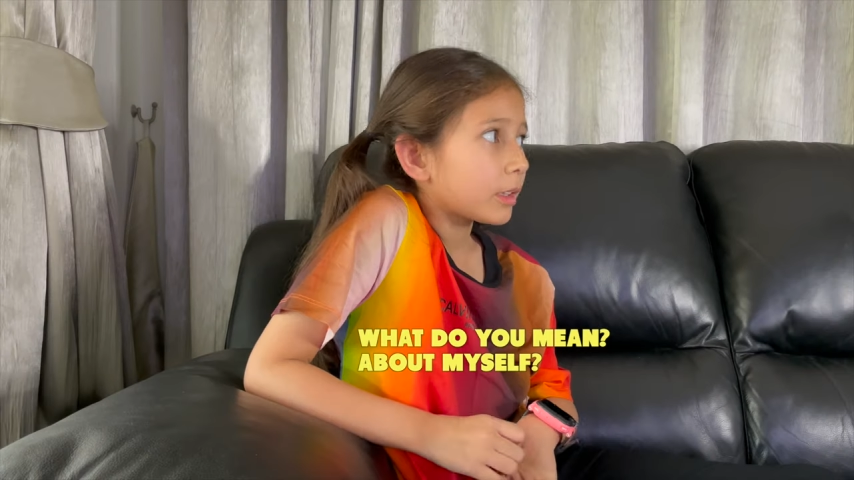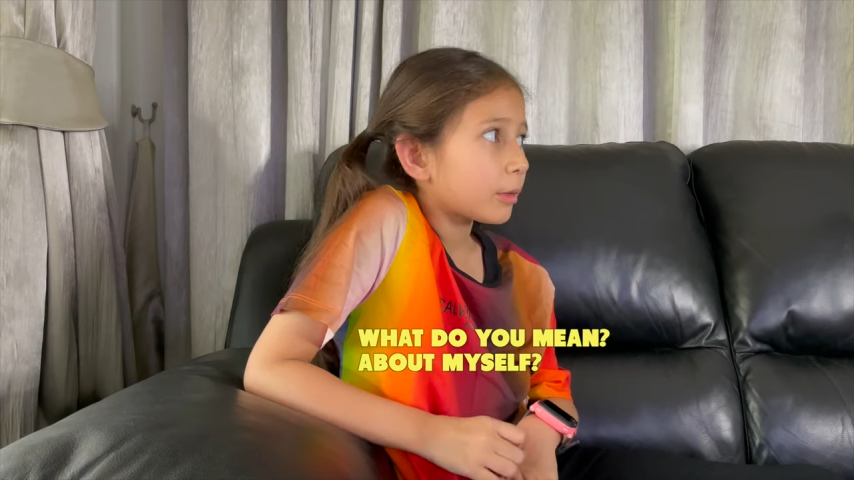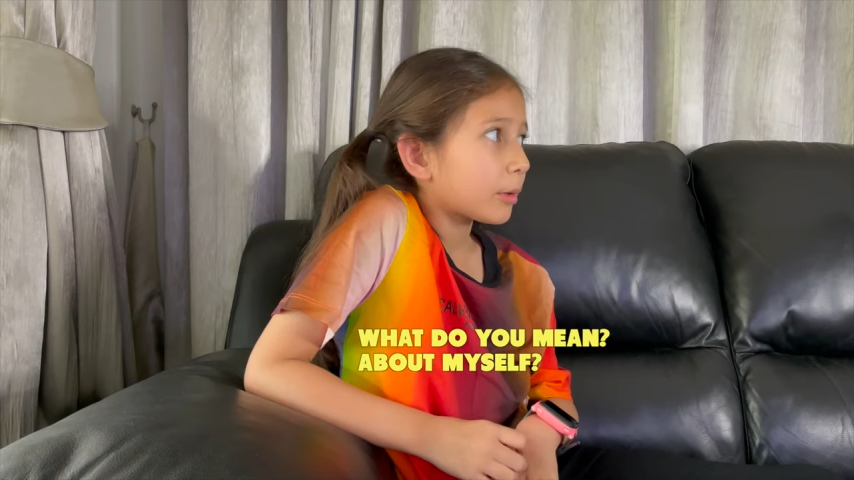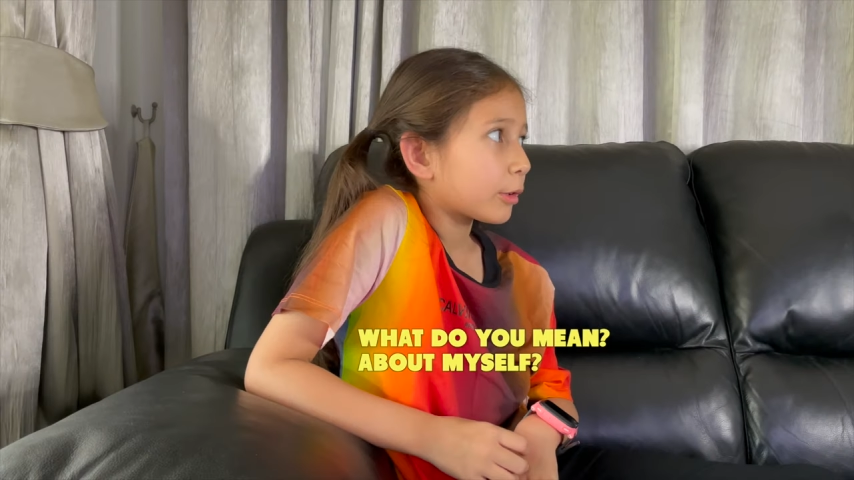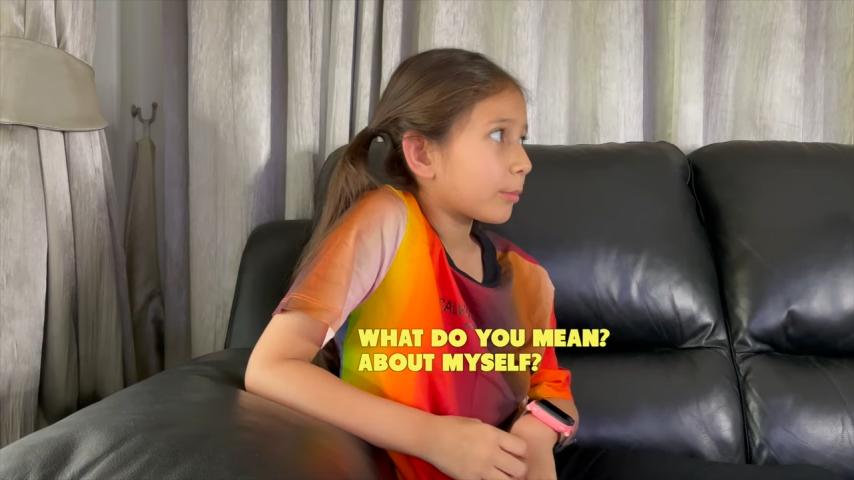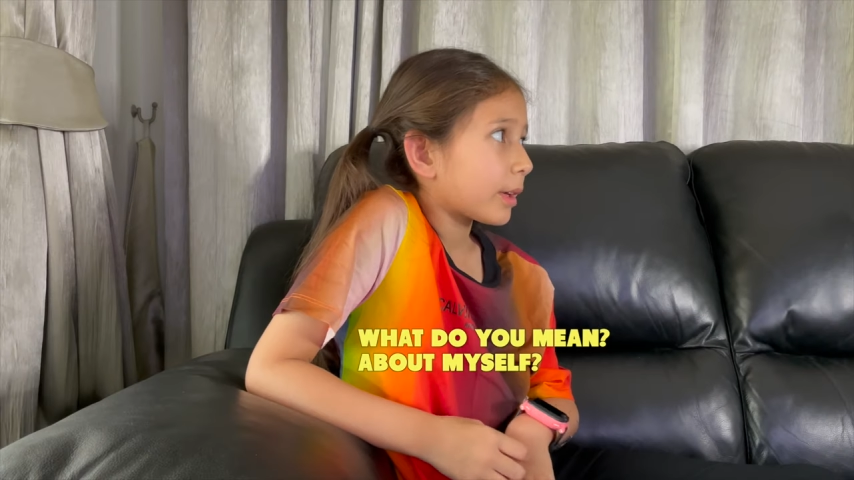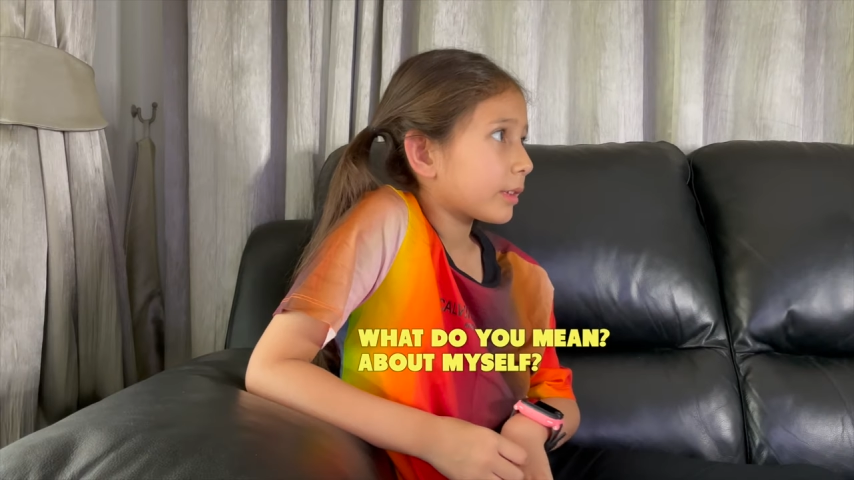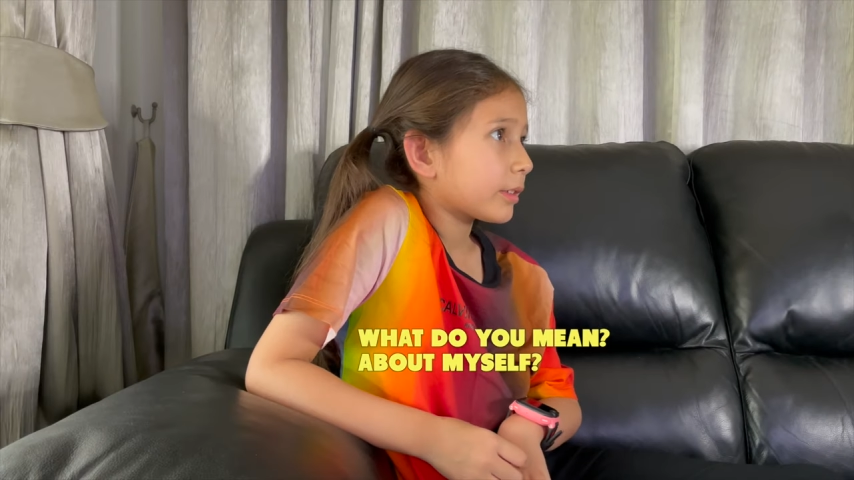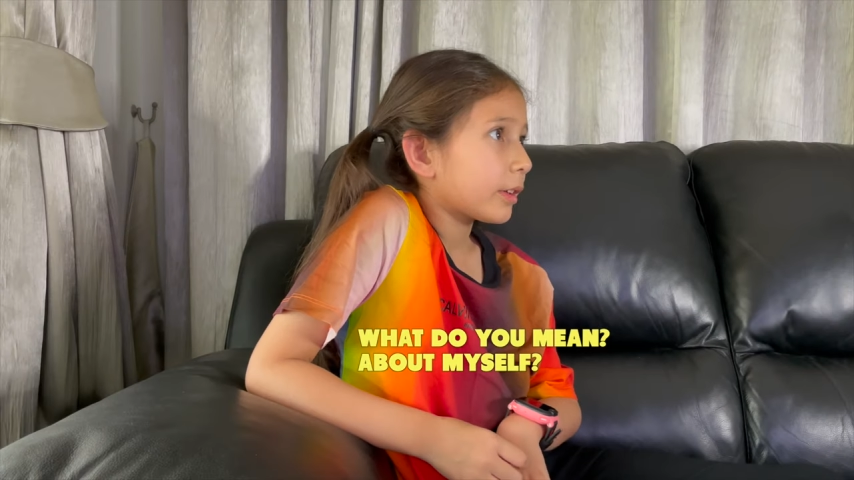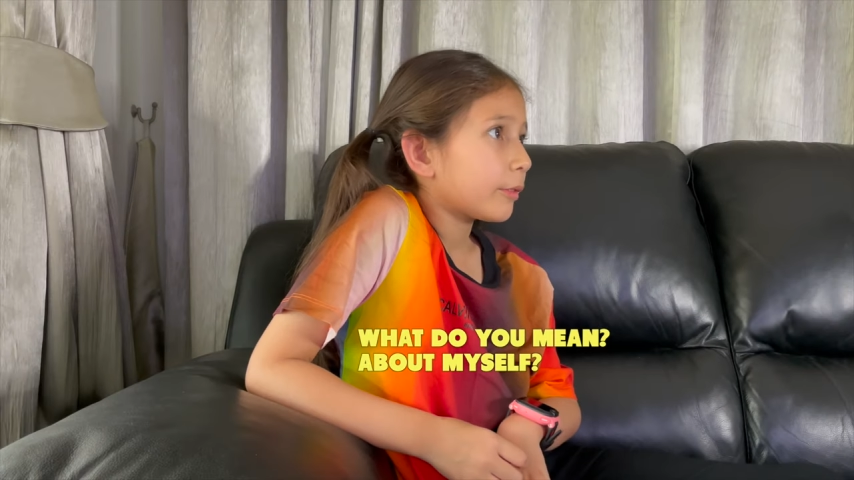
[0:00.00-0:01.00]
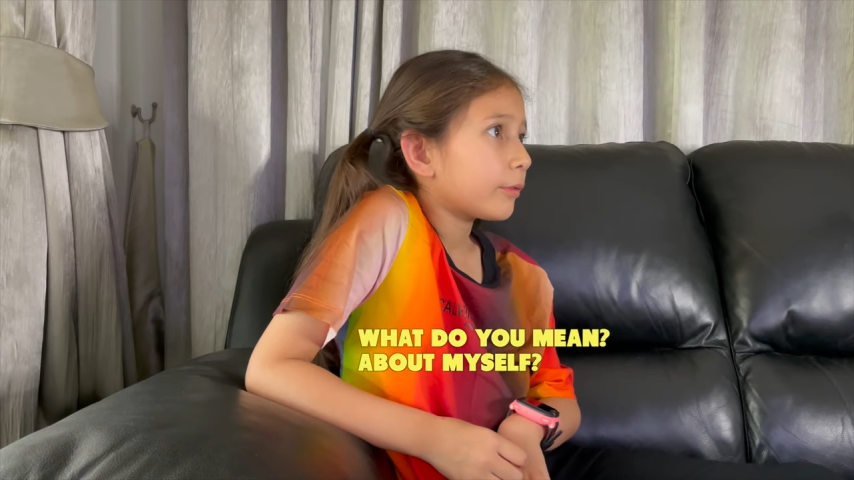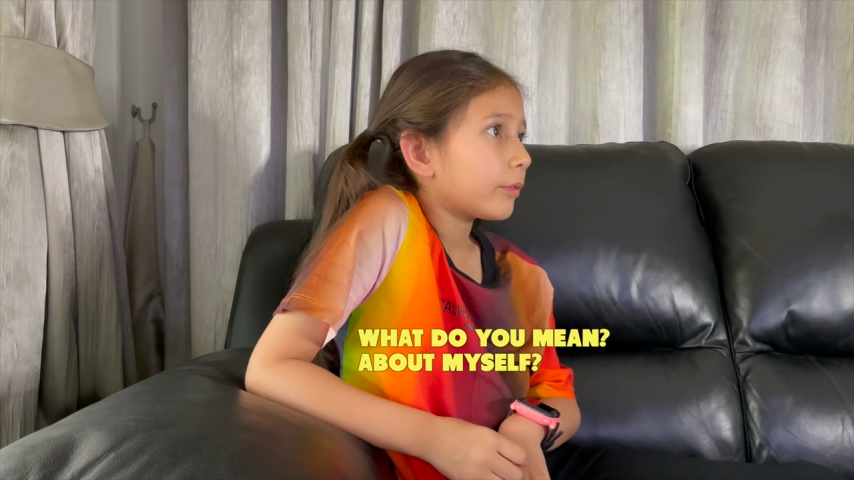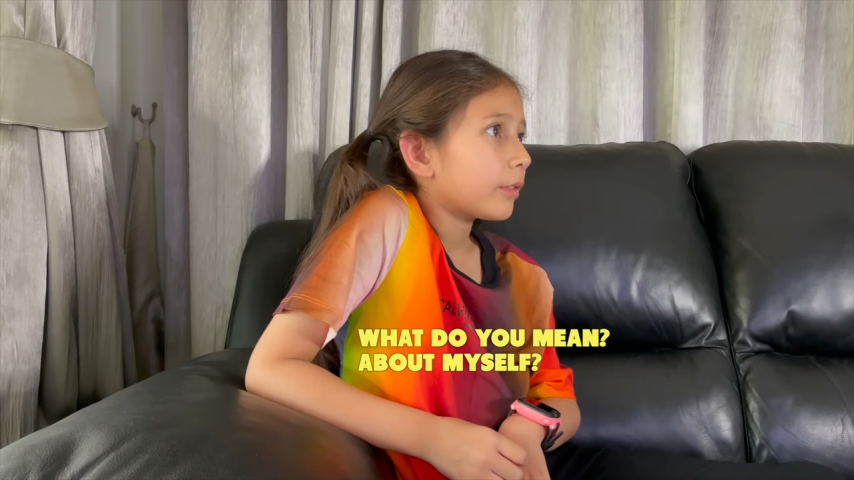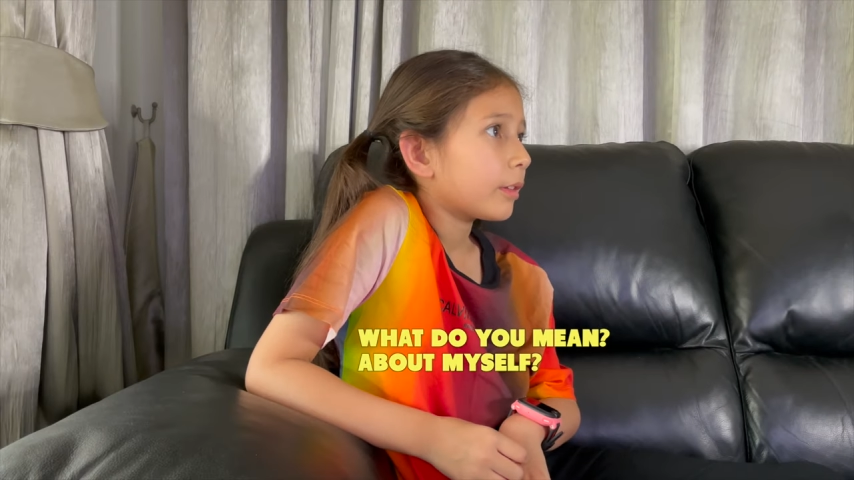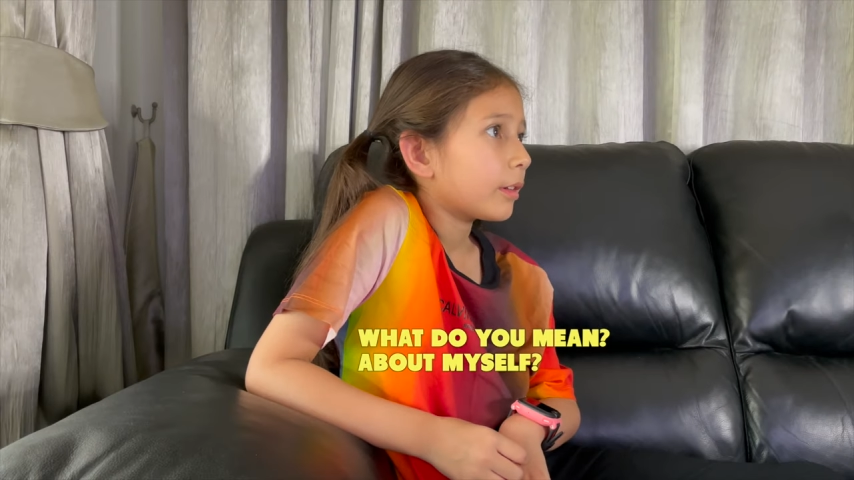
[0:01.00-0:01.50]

about myself?